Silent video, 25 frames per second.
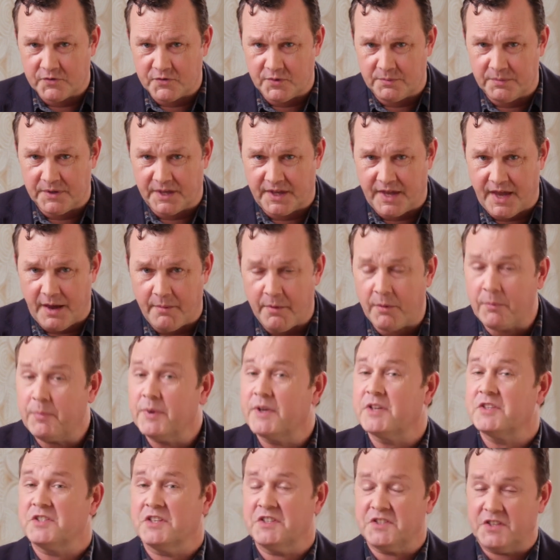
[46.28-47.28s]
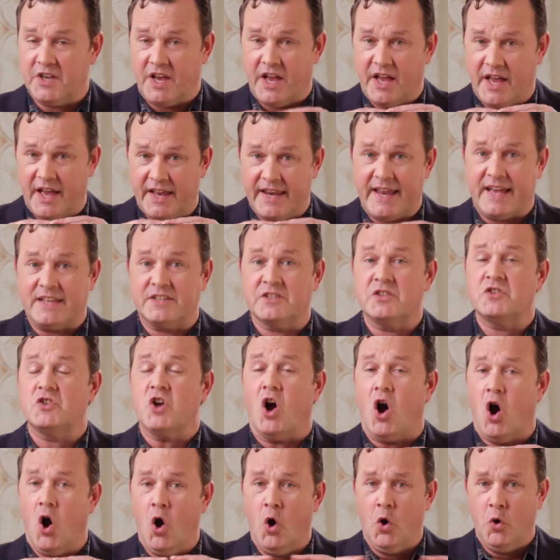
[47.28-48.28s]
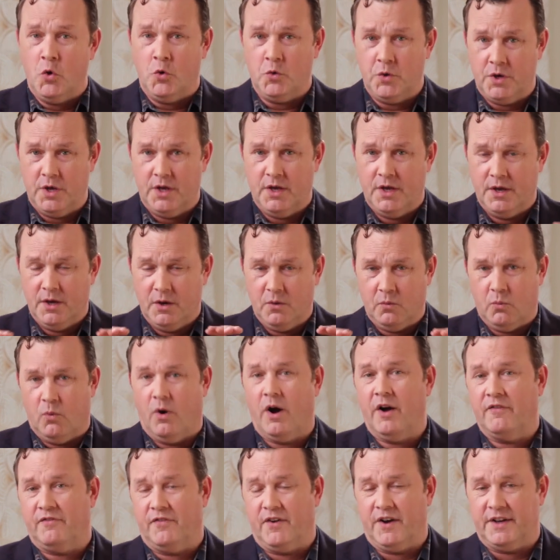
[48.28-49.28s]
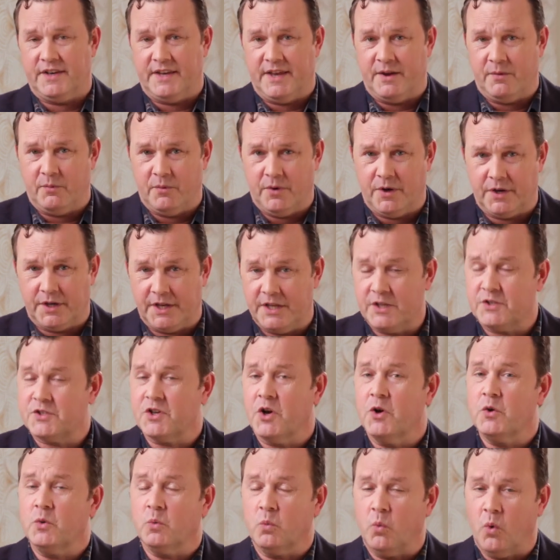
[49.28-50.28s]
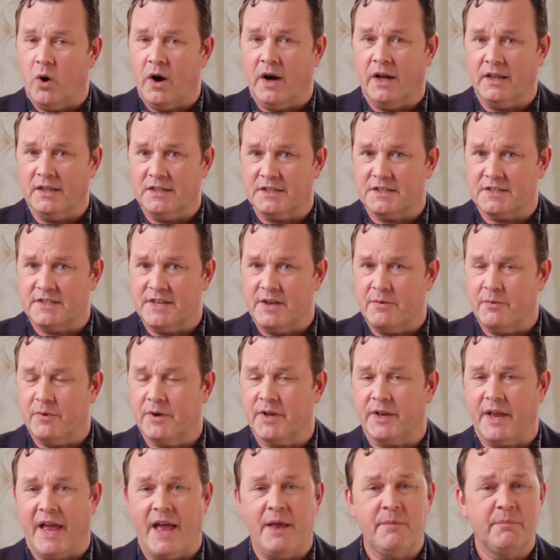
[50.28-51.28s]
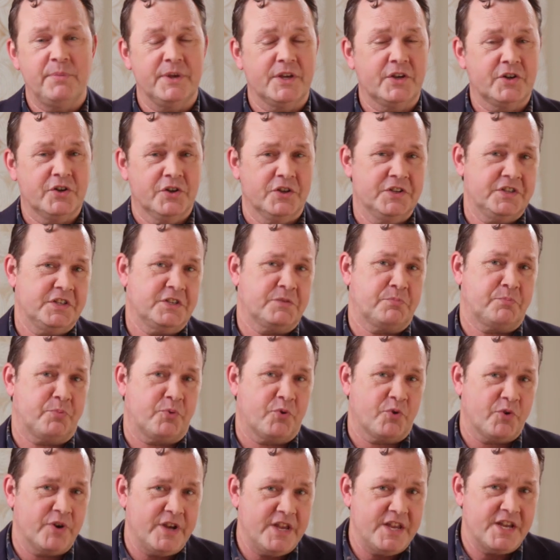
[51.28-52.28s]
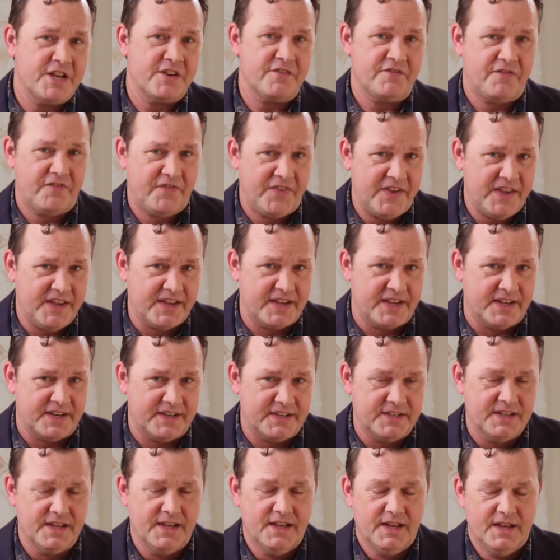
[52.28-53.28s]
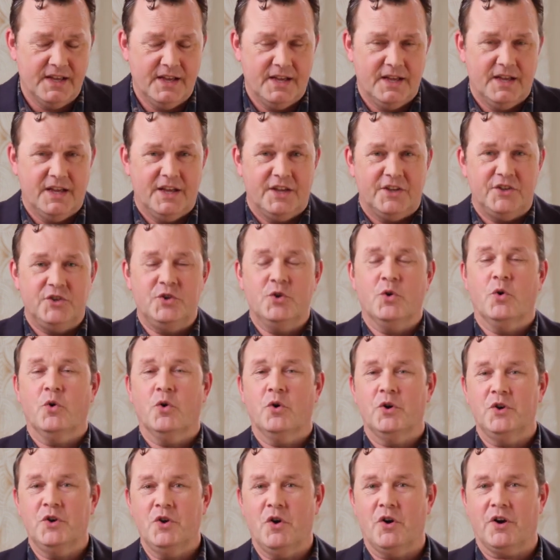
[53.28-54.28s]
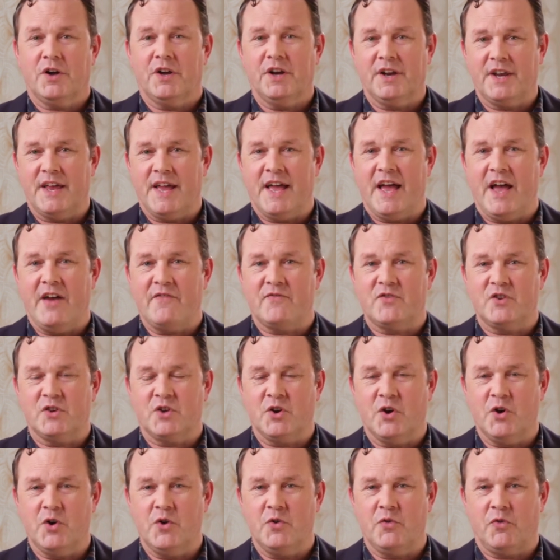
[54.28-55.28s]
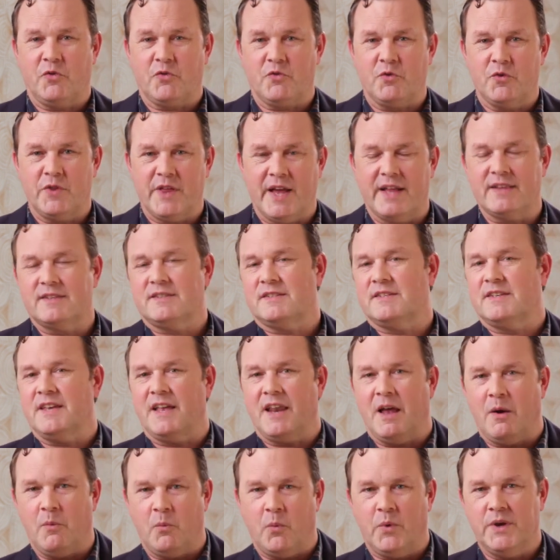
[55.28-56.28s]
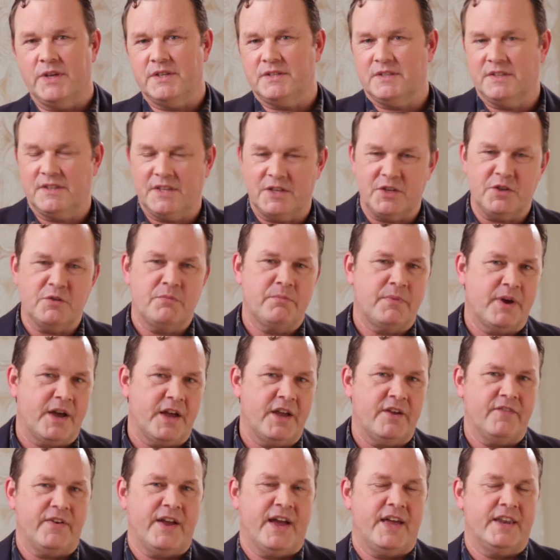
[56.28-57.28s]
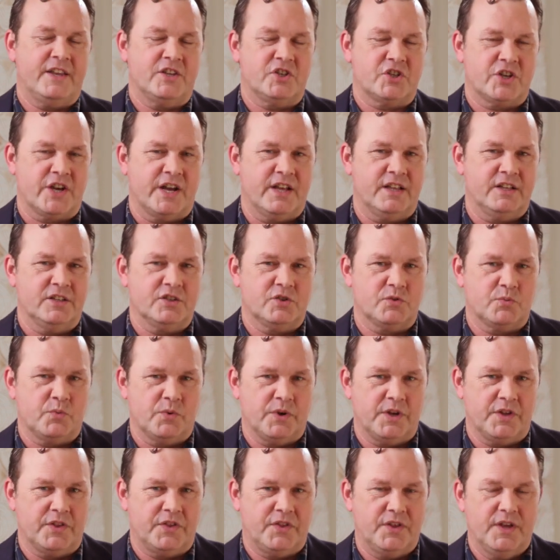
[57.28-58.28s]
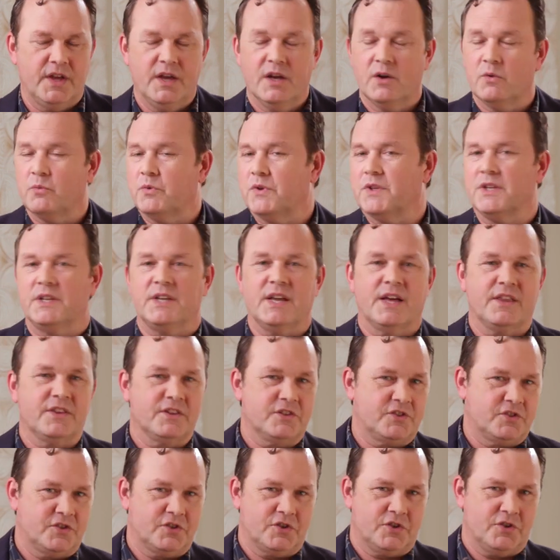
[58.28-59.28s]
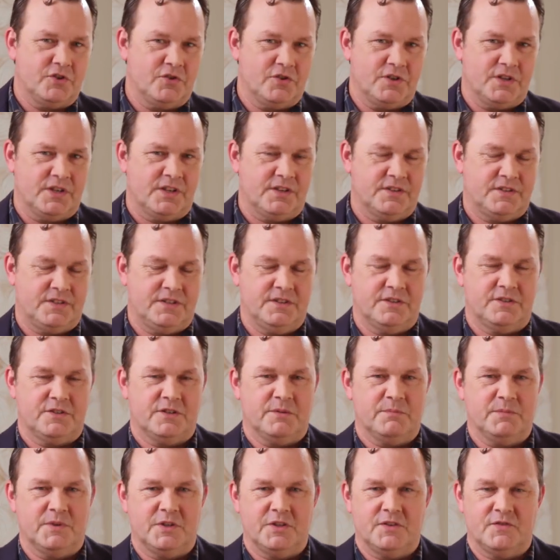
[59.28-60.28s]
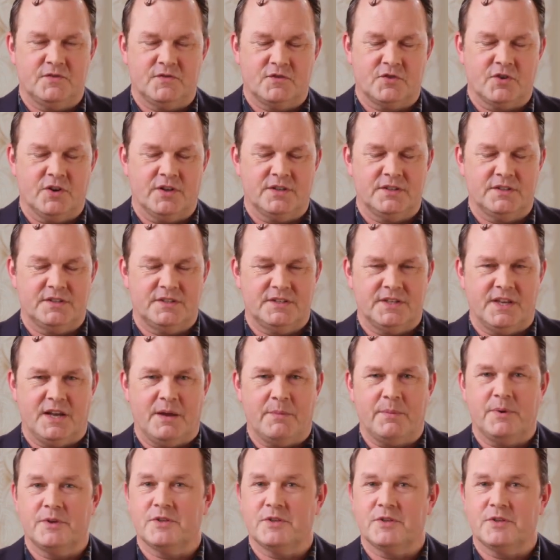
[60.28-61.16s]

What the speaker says: from the camera because it has its own Wi-Fi network, its own wireless network. And because it's pre-configured, you're not going to have to go through that setup wizard that you may have had a challenge with another security system that you've tried to set up